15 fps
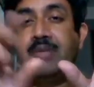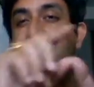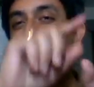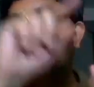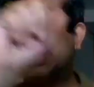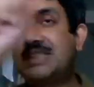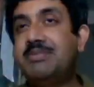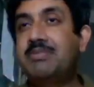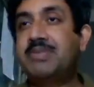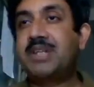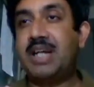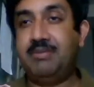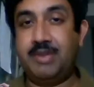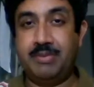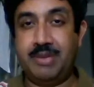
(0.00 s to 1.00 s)
maximum
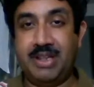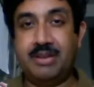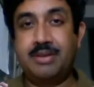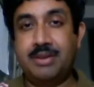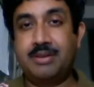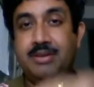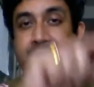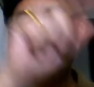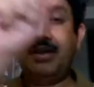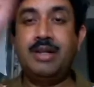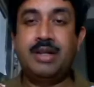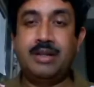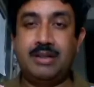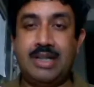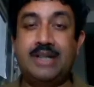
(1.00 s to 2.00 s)
time domain, okay,
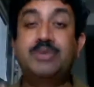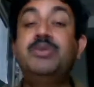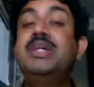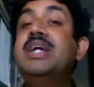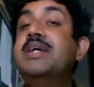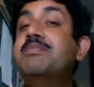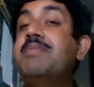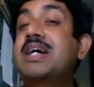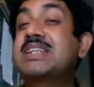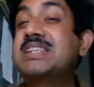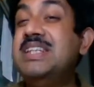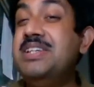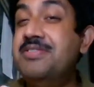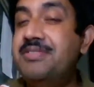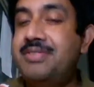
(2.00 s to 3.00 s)
that we can
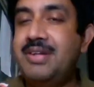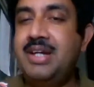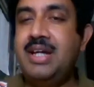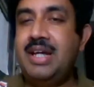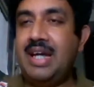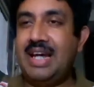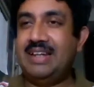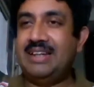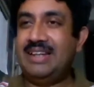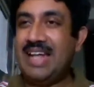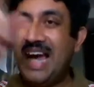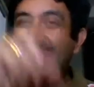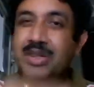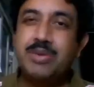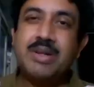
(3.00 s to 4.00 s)
perceive. And
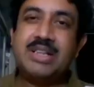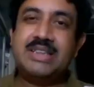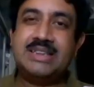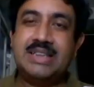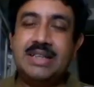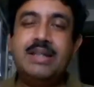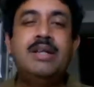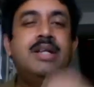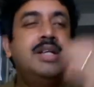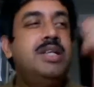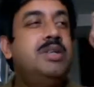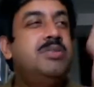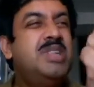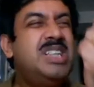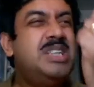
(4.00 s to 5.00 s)
that one is a
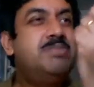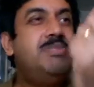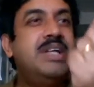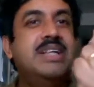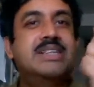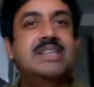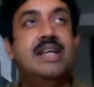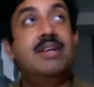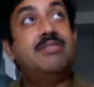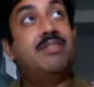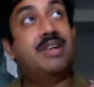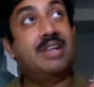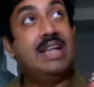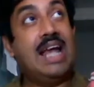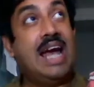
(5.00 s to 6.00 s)
unit pixel
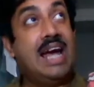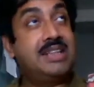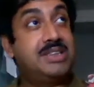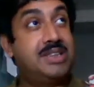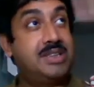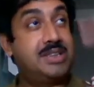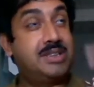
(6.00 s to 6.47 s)
for that